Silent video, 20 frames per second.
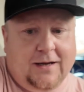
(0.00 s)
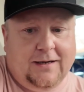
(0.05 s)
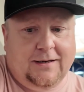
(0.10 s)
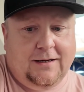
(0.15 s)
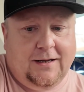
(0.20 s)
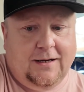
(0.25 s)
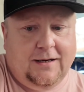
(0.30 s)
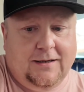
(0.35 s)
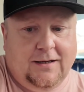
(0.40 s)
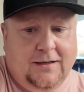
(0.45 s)
I
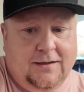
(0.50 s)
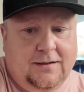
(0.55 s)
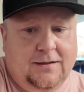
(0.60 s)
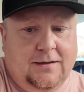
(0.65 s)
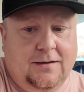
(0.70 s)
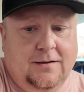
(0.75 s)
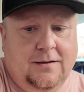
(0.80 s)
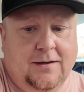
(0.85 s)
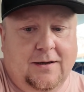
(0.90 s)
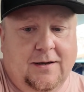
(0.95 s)
needed.
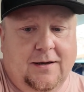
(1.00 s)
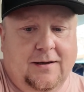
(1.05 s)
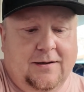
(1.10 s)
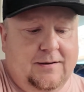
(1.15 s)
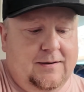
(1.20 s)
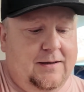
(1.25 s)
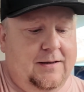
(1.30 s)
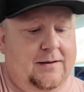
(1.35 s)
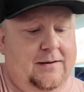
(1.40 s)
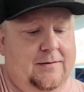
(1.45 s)

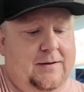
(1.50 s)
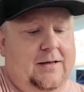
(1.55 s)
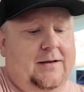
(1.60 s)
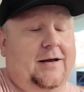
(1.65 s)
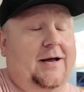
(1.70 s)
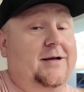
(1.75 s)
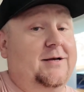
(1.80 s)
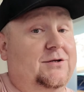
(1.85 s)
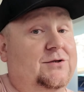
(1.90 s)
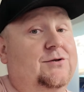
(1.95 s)

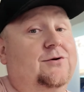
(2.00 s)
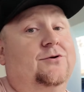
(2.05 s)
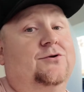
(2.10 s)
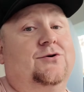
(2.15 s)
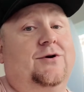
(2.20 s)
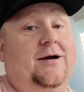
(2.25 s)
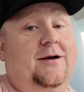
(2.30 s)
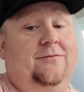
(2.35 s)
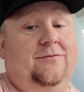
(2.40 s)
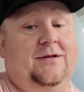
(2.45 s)
I could still
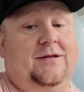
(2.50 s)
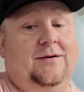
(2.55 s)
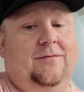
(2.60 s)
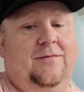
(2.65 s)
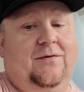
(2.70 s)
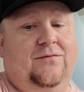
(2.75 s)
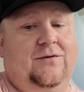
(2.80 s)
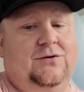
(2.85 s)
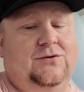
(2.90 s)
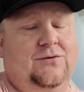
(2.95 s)
trade with him
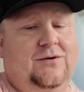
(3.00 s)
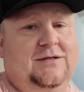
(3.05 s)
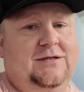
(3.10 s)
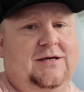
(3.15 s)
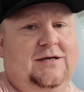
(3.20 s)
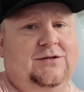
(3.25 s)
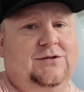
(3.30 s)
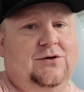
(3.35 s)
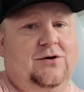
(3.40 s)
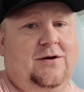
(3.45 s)
if there's ones
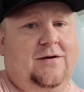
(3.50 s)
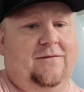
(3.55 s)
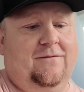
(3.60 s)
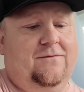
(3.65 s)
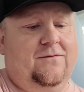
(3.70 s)
he's looking